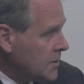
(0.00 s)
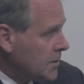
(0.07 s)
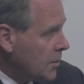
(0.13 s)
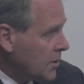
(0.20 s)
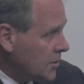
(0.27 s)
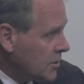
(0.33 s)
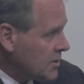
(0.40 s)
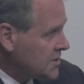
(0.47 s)
to,
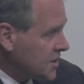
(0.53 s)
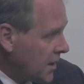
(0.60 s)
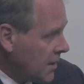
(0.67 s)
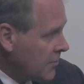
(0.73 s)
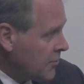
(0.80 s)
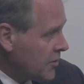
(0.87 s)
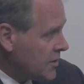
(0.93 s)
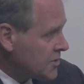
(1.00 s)
whether to
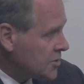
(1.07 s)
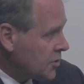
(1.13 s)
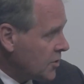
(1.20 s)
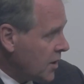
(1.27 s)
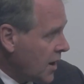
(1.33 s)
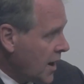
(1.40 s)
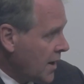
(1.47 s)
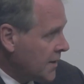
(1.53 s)
sign up for this or
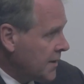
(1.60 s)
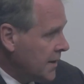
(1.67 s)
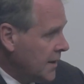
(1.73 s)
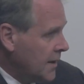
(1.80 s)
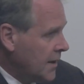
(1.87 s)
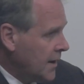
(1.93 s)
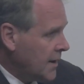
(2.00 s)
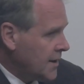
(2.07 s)
not.
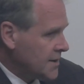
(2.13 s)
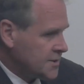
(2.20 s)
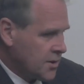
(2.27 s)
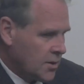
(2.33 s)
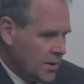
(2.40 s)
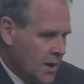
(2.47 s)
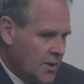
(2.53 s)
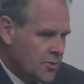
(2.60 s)
And as
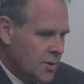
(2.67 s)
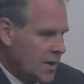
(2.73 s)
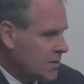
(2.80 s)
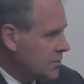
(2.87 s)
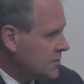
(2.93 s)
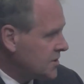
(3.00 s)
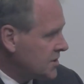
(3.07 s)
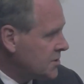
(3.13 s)
our law
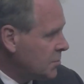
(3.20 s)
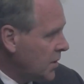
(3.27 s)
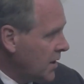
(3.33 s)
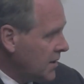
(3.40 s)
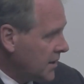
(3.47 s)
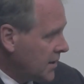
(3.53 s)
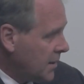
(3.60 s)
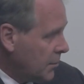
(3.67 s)
director has
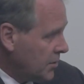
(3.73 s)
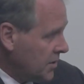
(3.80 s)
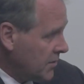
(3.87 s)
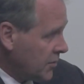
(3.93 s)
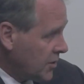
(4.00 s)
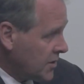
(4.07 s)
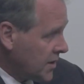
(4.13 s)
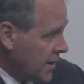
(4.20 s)
explained a couple
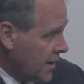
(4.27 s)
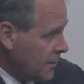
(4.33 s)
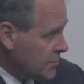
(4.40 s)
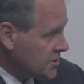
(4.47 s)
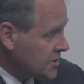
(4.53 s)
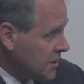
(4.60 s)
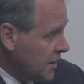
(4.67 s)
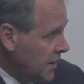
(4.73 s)
different
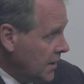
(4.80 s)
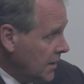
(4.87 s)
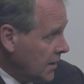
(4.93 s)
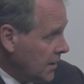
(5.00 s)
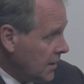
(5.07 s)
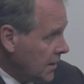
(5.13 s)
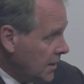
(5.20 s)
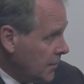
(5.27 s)
times,
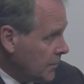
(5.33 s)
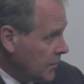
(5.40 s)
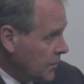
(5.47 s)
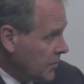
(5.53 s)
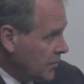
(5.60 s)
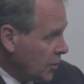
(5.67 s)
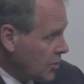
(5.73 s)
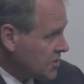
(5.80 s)
um,
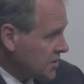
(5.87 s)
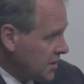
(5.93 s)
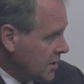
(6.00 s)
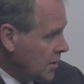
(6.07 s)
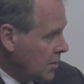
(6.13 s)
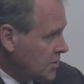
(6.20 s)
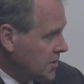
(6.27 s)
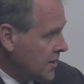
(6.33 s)
folks can
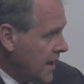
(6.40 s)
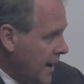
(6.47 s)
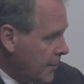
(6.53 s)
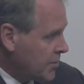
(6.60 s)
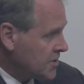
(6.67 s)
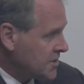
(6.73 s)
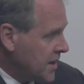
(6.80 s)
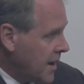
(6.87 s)
go to the
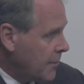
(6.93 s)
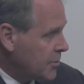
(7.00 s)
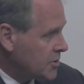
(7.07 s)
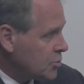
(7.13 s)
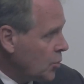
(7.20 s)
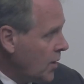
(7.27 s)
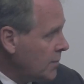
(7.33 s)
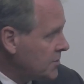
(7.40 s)
Apples to
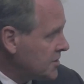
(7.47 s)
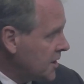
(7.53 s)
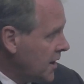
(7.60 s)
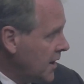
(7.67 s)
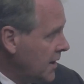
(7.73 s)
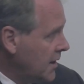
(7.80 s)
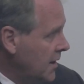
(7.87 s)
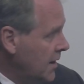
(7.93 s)
Apples
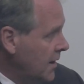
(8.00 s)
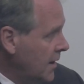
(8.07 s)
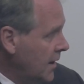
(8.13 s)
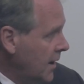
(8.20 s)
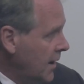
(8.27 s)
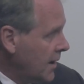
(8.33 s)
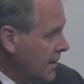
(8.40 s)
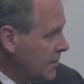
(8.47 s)
website
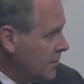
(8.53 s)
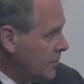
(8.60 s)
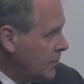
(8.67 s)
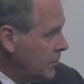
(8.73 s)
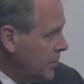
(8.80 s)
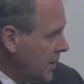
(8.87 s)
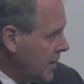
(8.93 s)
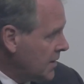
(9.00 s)
and
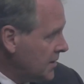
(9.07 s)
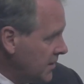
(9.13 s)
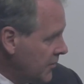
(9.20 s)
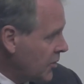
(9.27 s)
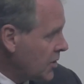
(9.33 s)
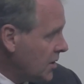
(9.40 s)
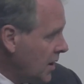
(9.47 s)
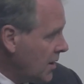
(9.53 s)
pick a
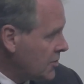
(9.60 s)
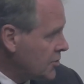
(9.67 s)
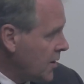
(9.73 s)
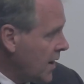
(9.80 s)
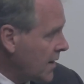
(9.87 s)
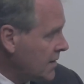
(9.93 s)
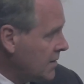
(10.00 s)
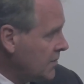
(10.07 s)
different
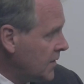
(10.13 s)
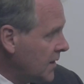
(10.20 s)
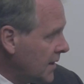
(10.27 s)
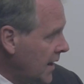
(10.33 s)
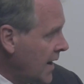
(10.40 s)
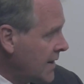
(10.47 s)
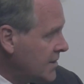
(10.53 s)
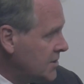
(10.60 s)
contract if they
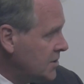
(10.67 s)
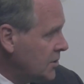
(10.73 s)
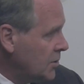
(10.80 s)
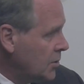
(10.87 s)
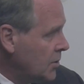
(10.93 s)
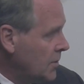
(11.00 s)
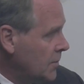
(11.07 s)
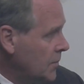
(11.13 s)
like
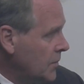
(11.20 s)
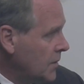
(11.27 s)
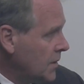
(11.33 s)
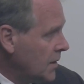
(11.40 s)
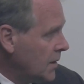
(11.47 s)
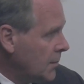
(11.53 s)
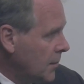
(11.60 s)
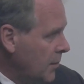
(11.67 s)
to.
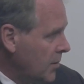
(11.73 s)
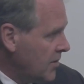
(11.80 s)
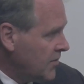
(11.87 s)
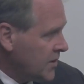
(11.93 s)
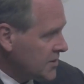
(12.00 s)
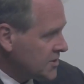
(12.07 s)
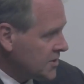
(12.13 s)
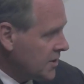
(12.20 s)
Uh, maybe it
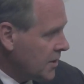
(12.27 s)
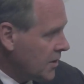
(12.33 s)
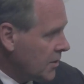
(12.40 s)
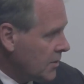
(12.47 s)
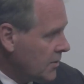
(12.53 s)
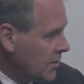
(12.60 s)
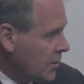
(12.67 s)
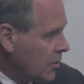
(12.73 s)
fits
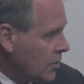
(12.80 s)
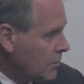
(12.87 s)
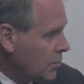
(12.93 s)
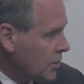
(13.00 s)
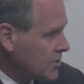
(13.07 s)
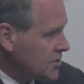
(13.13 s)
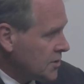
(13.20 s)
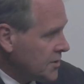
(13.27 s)
their, their own
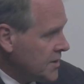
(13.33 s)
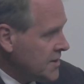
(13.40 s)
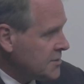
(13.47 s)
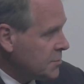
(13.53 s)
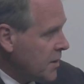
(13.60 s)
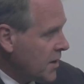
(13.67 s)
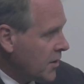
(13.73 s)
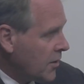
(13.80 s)
personal
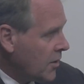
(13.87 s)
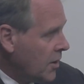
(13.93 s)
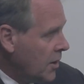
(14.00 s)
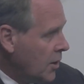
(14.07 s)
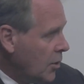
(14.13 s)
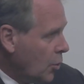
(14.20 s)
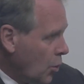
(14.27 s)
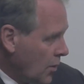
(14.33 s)
needs better,
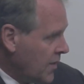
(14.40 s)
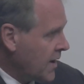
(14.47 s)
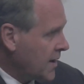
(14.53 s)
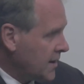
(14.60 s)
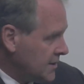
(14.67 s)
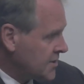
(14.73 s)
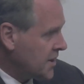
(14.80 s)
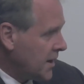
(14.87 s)
or they
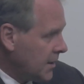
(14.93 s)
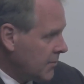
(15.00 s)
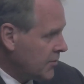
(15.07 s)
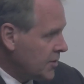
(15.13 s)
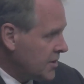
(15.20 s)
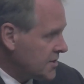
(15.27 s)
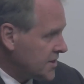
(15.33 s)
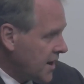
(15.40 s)
can sign up
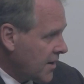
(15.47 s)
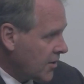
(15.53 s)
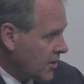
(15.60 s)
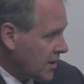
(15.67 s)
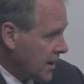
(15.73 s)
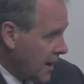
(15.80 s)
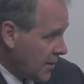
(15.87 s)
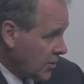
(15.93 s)
for this
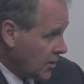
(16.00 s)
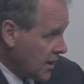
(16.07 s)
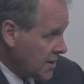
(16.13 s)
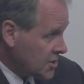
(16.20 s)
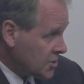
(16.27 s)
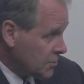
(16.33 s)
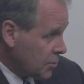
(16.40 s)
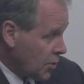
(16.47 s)
ag-
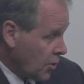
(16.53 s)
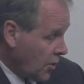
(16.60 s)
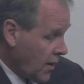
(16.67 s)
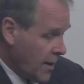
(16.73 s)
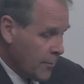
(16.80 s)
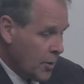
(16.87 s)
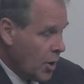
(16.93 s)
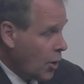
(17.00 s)
aggregation
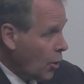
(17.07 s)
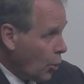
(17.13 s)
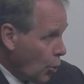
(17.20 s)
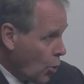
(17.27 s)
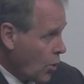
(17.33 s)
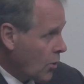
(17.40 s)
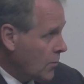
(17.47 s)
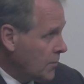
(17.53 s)
program,
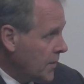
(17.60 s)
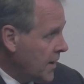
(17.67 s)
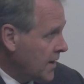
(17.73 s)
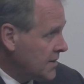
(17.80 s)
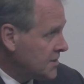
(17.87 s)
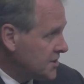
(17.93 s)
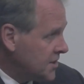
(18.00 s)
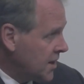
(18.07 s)
or they
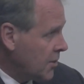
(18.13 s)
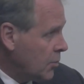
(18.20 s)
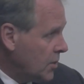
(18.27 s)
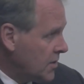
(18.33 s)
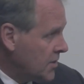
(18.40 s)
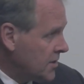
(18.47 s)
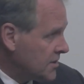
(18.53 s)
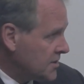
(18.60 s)
can stick
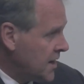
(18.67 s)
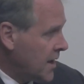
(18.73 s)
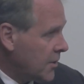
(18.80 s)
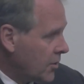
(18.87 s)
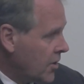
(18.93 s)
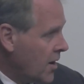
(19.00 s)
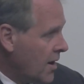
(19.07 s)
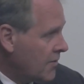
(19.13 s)
with the
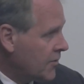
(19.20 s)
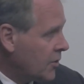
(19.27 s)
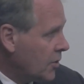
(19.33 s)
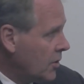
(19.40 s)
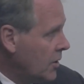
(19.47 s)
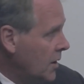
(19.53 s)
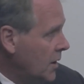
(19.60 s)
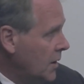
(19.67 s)
standard
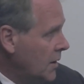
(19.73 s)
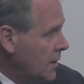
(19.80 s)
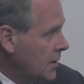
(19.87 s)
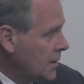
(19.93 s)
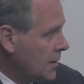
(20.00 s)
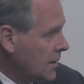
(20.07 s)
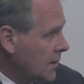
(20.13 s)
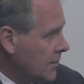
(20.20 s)
offer
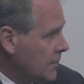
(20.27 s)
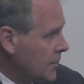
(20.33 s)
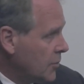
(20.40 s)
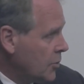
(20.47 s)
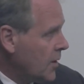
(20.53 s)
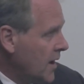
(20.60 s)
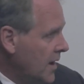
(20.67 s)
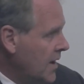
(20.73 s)
um,
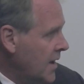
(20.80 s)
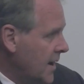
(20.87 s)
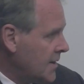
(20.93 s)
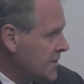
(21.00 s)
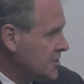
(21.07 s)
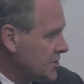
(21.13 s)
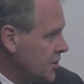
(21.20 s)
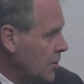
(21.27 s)
through
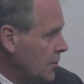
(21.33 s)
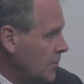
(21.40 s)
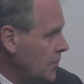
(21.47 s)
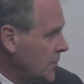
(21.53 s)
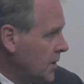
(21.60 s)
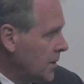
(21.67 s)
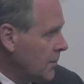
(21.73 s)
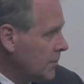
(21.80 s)
AES. So
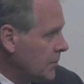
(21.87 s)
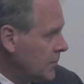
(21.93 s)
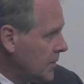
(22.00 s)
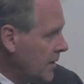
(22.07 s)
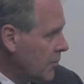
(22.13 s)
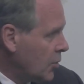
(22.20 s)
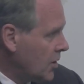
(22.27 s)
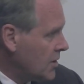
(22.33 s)
um,
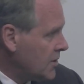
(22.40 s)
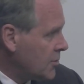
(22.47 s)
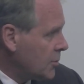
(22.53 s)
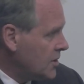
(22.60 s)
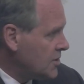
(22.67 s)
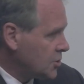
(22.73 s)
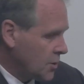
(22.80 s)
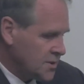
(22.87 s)
I have really
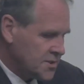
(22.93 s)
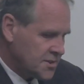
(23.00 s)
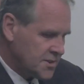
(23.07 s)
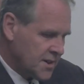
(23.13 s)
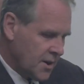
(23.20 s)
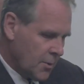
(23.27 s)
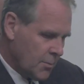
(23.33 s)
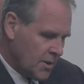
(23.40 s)
three
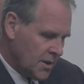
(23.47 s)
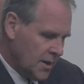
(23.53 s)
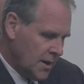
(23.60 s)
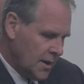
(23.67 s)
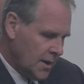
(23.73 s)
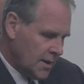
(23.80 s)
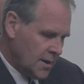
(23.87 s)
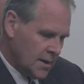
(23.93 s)
choices there, but
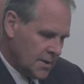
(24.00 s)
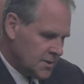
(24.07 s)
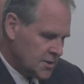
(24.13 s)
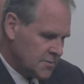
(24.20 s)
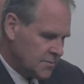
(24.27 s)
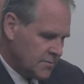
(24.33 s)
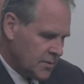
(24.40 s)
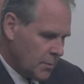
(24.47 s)
uh,
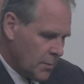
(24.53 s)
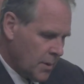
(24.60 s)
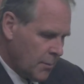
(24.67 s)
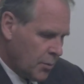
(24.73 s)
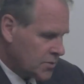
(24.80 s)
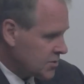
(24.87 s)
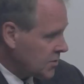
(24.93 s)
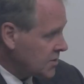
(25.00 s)
just from my
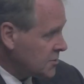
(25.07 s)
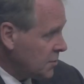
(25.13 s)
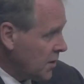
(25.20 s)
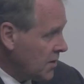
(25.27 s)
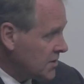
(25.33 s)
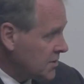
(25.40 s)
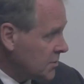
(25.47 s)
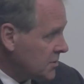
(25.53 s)
personal
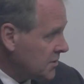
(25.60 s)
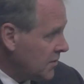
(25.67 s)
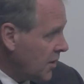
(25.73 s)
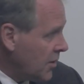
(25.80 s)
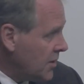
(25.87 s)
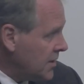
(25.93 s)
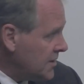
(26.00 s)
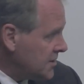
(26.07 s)
experience, it was a
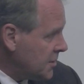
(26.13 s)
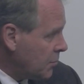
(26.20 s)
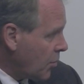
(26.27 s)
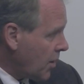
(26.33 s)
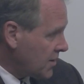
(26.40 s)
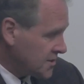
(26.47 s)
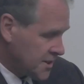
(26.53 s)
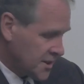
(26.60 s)
very easy
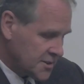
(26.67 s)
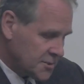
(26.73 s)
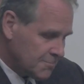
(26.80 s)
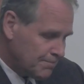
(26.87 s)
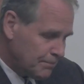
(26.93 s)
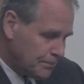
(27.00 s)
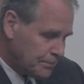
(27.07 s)
process.